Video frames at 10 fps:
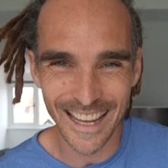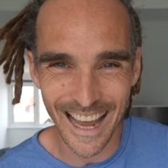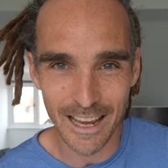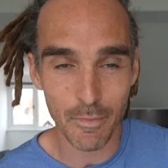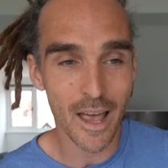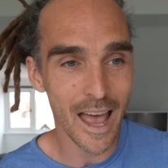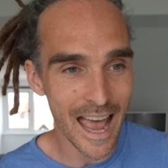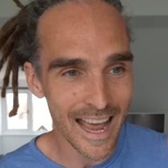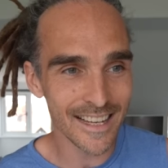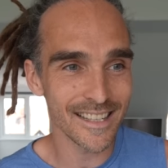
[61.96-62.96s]
game
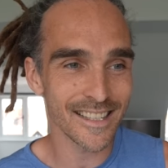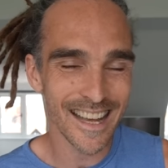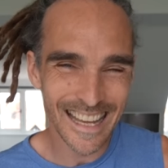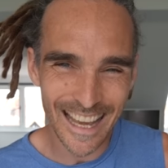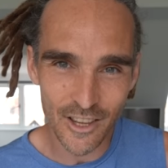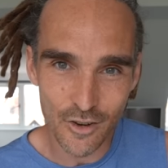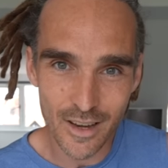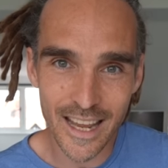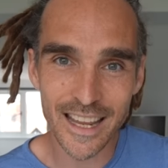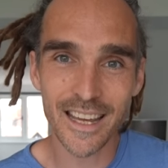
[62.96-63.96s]
and get
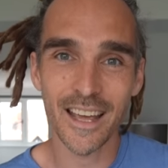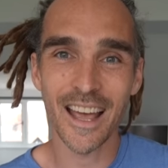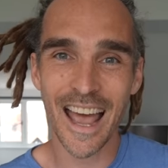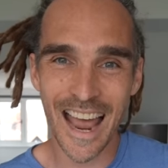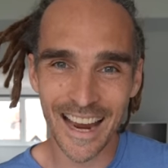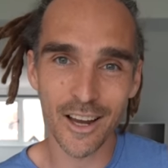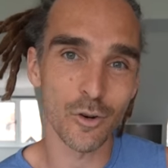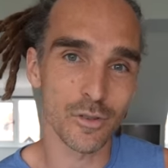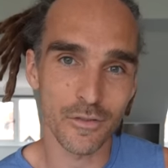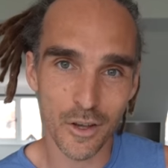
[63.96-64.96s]
unique
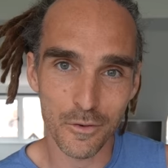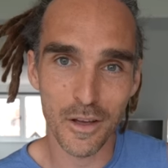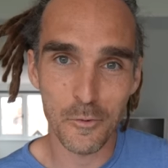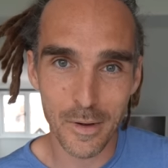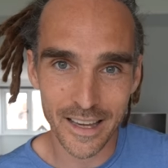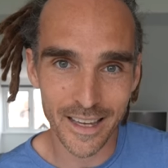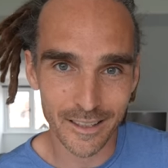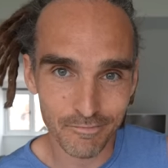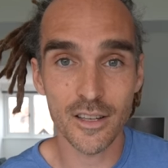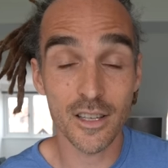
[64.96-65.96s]
angles for your filmmaking.
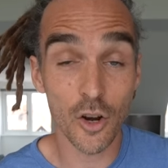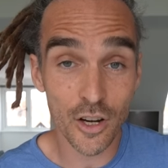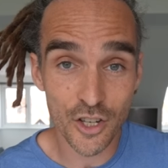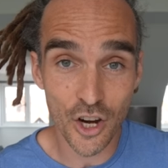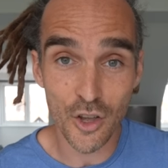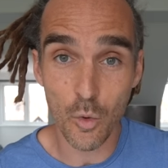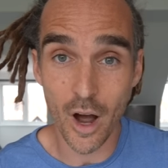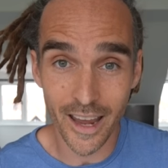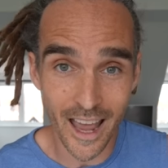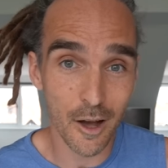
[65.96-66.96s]
So I'm going to show you what
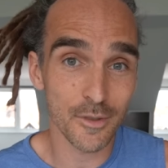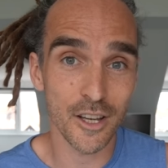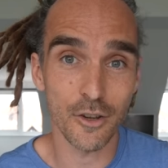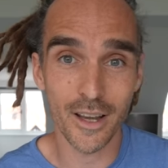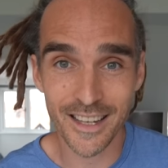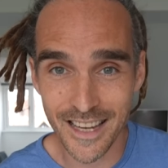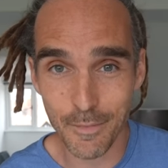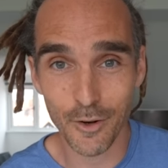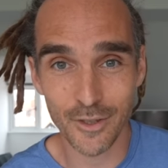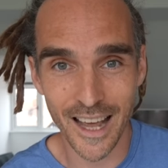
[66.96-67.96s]
I get up to in a
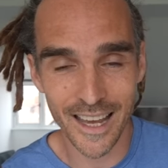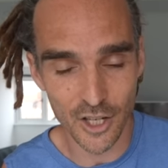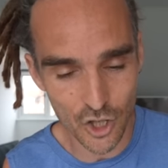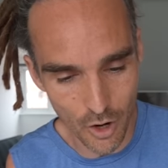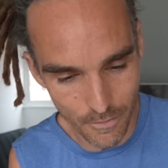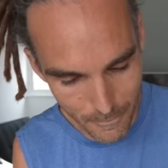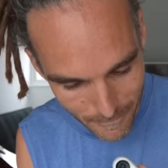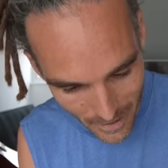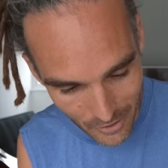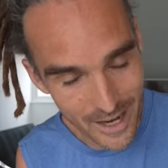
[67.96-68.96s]
typical day, shot from
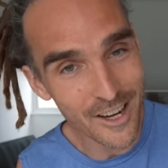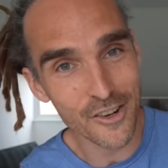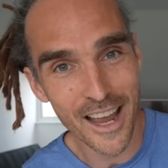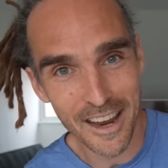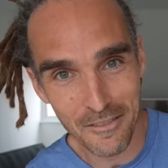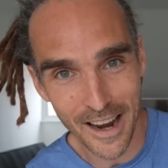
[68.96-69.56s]
very creative